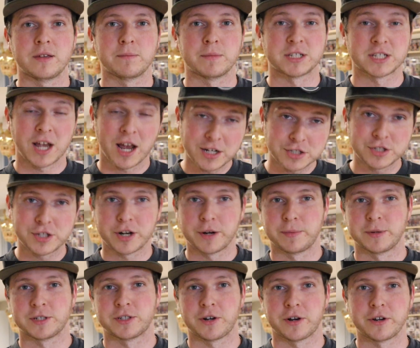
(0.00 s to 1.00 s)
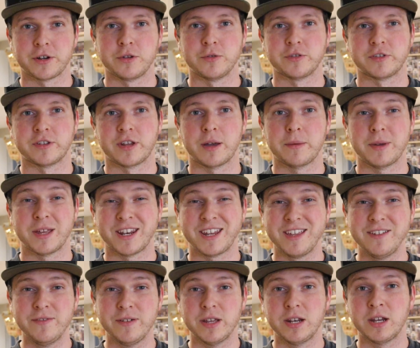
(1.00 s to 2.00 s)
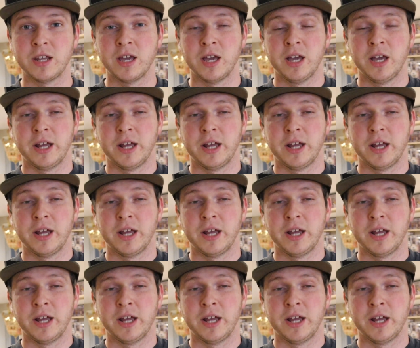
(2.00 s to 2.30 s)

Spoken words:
massage therapists are using them, and even